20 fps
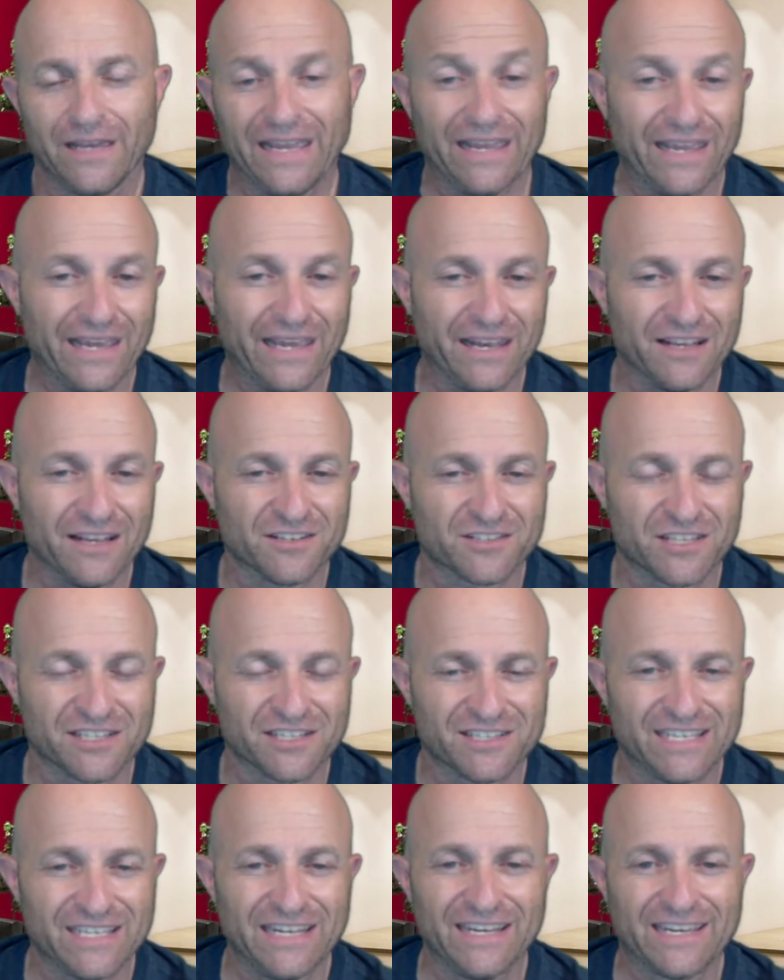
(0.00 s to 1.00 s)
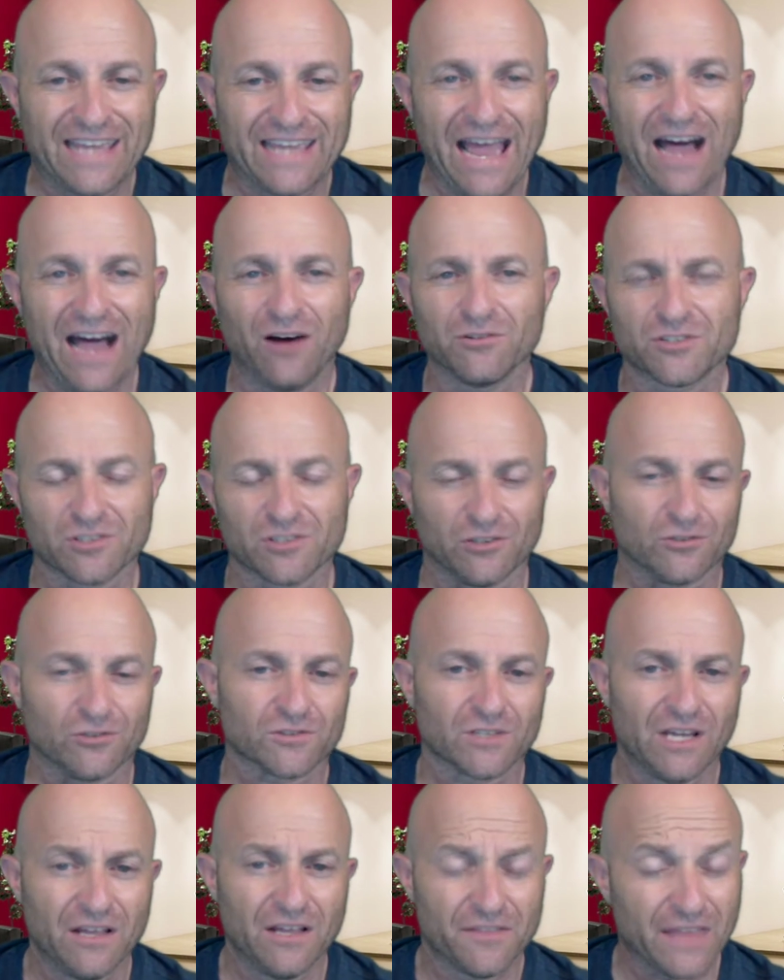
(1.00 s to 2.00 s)
It is the city councils
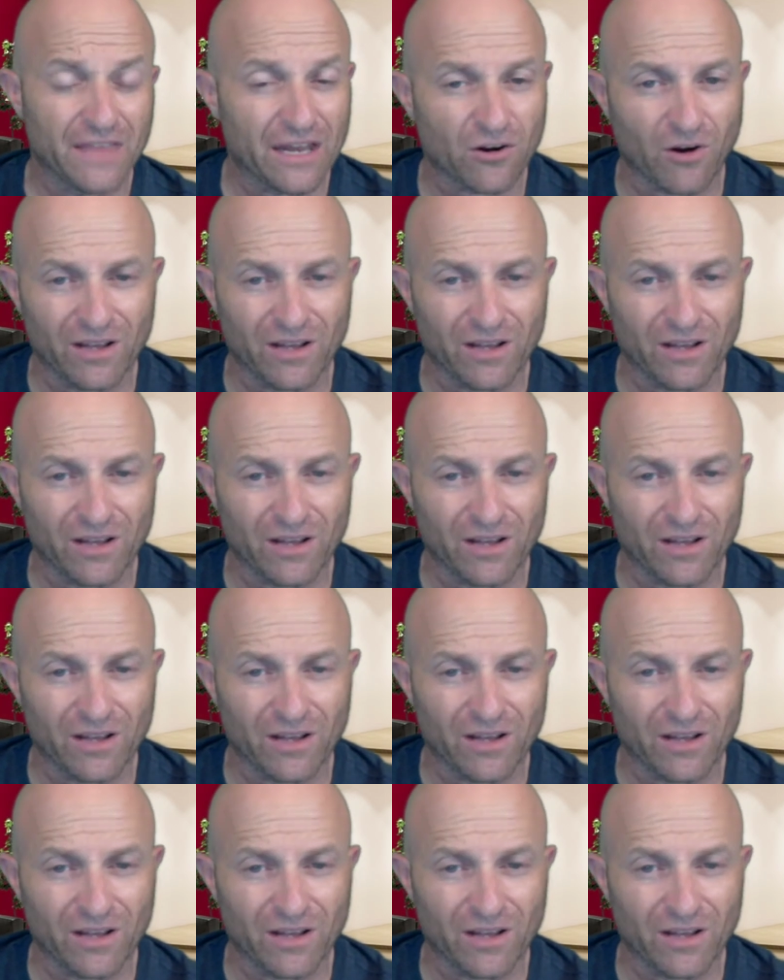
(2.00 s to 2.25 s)
that are